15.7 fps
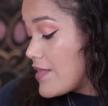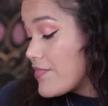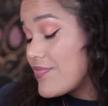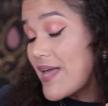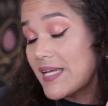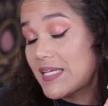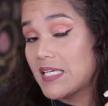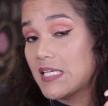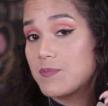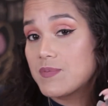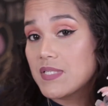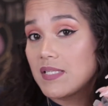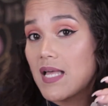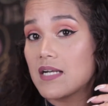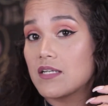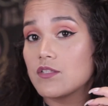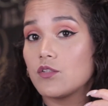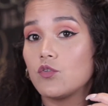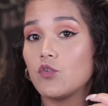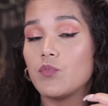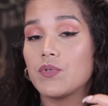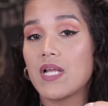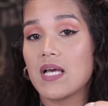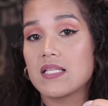that keeps a lot of the
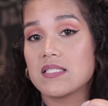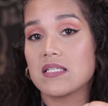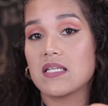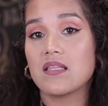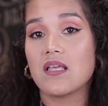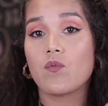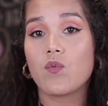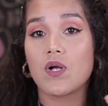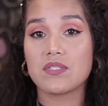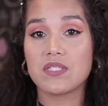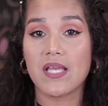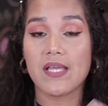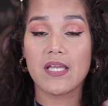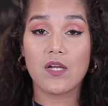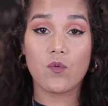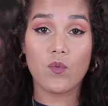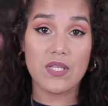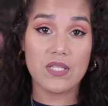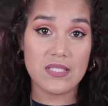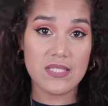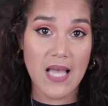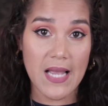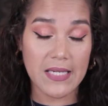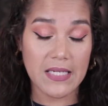luminosity there while taking away the
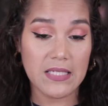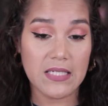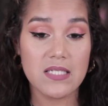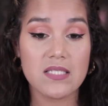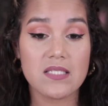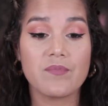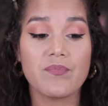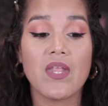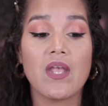tackiness.